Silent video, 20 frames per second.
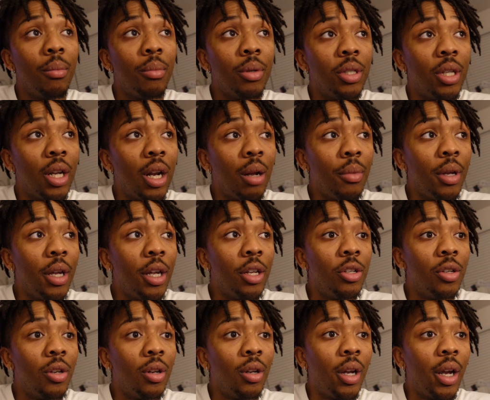But shit, I'm gonna
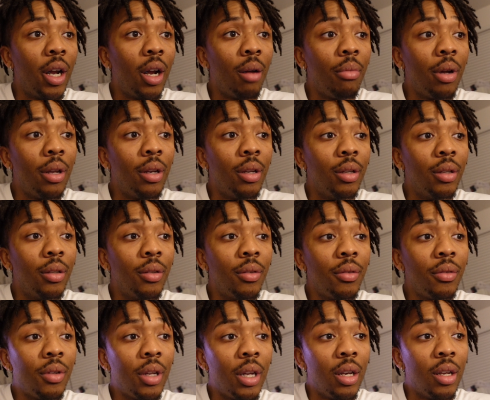hit you though, gang. I'm about to
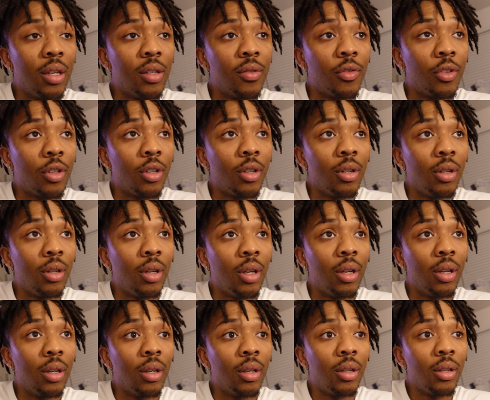end this vlog,
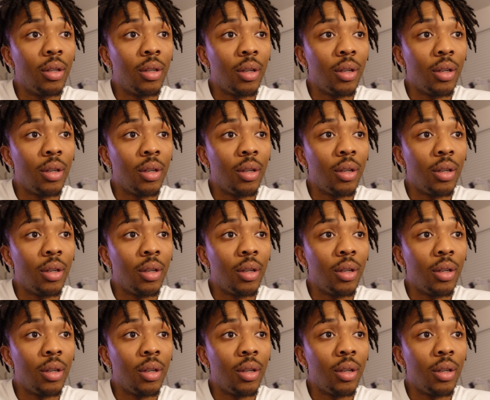and